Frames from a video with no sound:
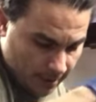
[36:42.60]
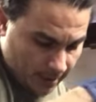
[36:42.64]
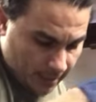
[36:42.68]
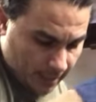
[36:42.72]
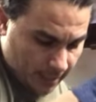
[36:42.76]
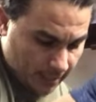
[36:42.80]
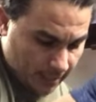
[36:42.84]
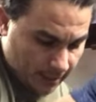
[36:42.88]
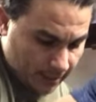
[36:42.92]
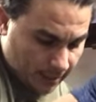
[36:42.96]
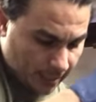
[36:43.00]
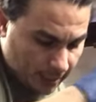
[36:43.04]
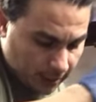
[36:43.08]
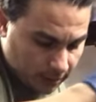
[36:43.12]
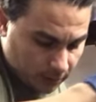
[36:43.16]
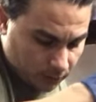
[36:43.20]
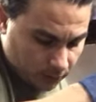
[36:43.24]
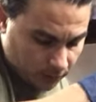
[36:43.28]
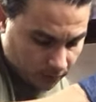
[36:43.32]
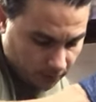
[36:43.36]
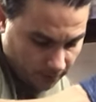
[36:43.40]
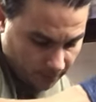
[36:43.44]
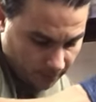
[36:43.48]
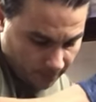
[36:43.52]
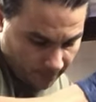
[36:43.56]
And that is
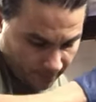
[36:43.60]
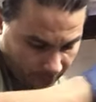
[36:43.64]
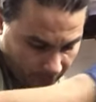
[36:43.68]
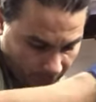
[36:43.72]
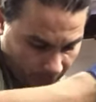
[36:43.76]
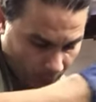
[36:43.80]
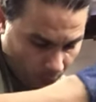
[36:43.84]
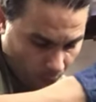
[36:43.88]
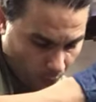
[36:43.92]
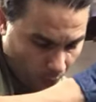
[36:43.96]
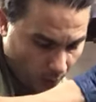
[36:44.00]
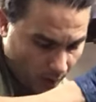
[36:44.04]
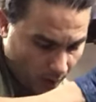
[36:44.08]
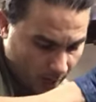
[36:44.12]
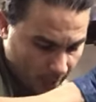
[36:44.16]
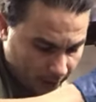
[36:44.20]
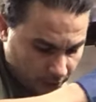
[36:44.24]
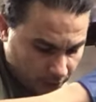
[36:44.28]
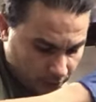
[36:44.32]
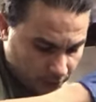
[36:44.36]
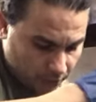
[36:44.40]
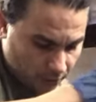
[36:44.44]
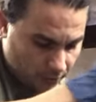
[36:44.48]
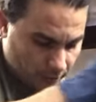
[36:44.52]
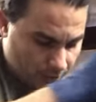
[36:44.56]
why you
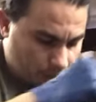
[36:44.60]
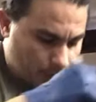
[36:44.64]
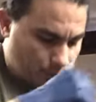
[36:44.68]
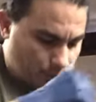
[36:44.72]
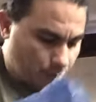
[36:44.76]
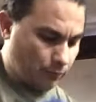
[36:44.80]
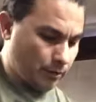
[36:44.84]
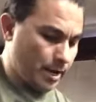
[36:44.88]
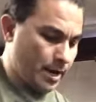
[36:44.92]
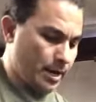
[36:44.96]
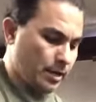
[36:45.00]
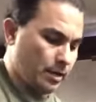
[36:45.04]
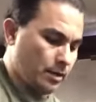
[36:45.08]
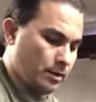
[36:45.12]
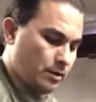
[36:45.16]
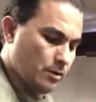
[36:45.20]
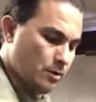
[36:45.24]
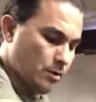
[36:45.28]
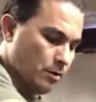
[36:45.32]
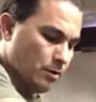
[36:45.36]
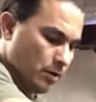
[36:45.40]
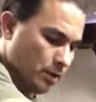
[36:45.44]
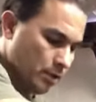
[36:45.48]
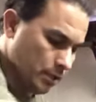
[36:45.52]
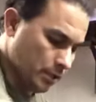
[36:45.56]
turn the crank.
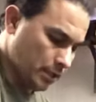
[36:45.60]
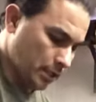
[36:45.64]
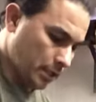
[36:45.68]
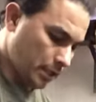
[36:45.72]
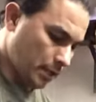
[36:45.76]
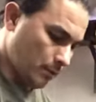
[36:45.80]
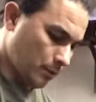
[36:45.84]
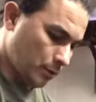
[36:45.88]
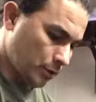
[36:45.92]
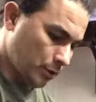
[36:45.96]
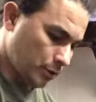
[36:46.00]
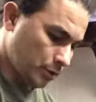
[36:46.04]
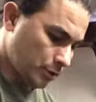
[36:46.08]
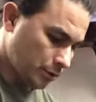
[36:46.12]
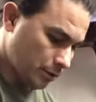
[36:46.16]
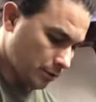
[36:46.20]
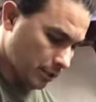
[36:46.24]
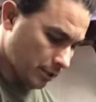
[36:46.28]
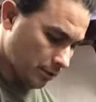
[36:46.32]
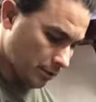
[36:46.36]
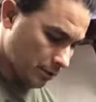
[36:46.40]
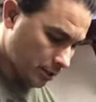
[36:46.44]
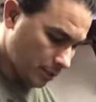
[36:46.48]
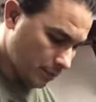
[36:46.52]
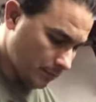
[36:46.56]
And I'm going to show you here
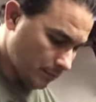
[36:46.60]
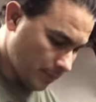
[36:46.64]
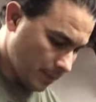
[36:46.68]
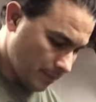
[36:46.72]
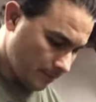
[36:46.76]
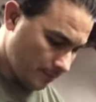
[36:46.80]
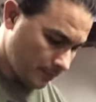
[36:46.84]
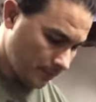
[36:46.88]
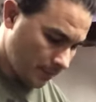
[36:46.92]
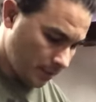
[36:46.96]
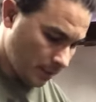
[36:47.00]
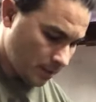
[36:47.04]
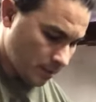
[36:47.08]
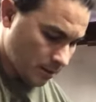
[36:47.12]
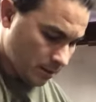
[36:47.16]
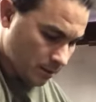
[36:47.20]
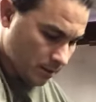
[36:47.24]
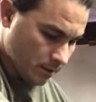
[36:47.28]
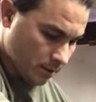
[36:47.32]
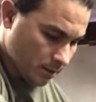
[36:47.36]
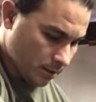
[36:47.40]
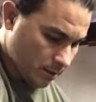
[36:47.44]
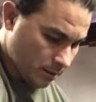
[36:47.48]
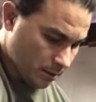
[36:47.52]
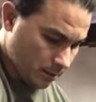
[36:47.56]
in a little bit.
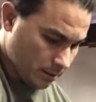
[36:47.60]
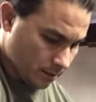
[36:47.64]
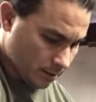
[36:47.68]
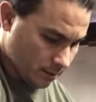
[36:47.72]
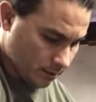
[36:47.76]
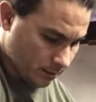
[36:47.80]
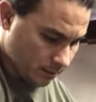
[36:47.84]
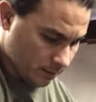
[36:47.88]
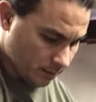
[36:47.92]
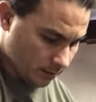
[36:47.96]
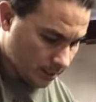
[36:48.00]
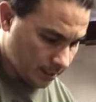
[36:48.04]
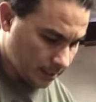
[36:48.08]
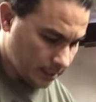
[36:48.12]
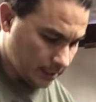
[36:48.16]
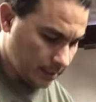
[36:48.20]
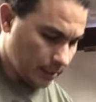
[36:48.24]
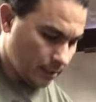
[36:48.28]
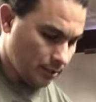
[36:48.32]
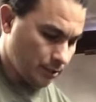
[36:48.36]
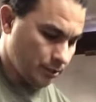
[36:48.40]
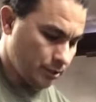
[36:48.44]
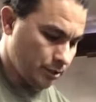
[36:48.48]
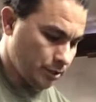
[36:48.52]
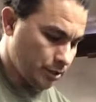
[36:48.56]
That's it.
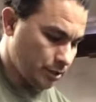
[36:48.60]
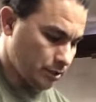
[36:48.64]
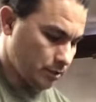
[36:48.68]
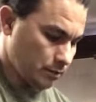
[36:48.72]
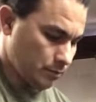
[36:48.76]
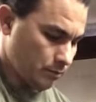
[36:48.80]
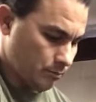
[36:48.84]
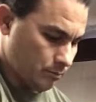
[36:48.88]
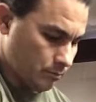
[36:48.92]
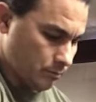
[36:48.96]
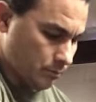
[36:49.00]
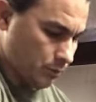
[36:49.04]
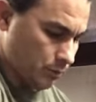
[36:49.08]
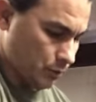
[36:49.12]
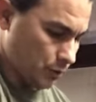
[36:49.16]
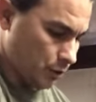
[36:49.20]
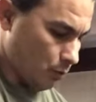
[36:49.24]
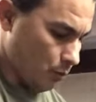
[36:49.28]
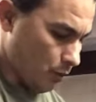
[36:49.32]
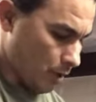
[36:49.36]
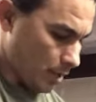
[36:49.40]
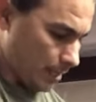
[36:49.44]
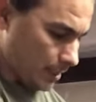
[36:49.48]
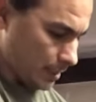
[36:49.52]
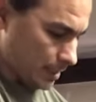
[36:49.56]
You just don't
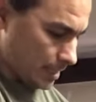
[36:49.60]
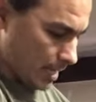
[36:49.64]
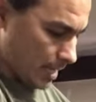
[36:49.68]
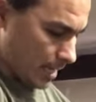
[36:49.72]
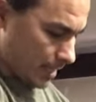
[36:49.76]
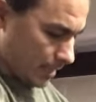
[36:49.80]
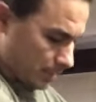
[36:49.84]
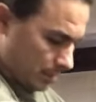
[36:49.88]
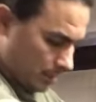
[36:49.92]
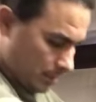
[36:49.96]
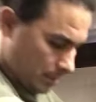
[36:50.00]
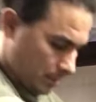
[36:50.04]
want it tight.